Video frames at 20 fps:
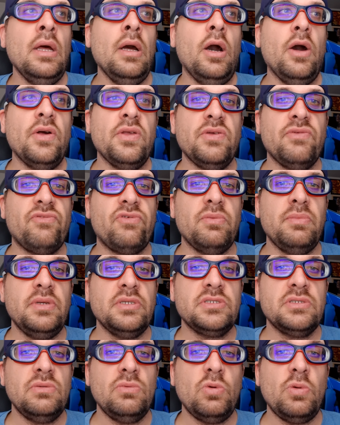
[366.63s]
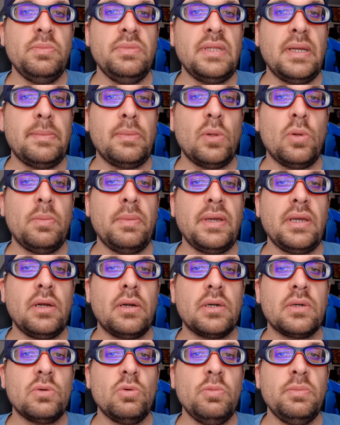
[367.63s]
All the information will be down below. My
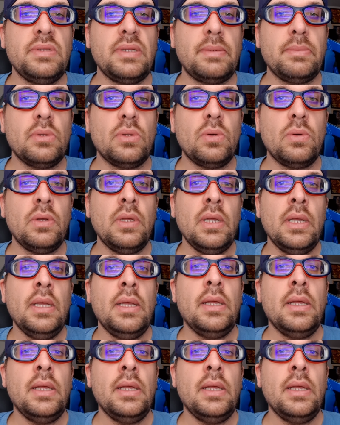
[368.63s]
article will be down below.